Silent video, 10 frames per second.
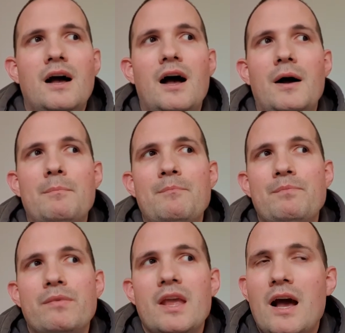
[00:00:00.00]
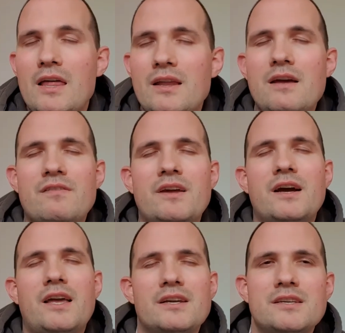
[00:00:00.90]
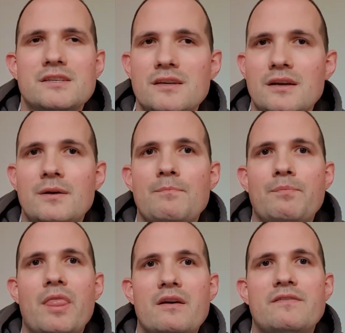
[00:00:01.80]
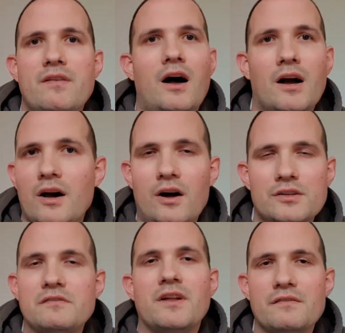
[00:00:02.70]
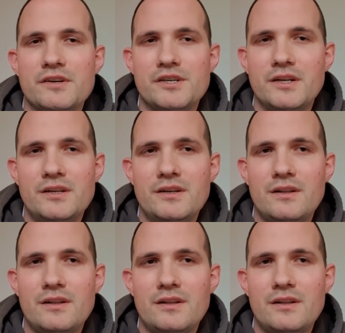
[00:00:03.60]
And then the other thing, I guess, is I can't do float fishing.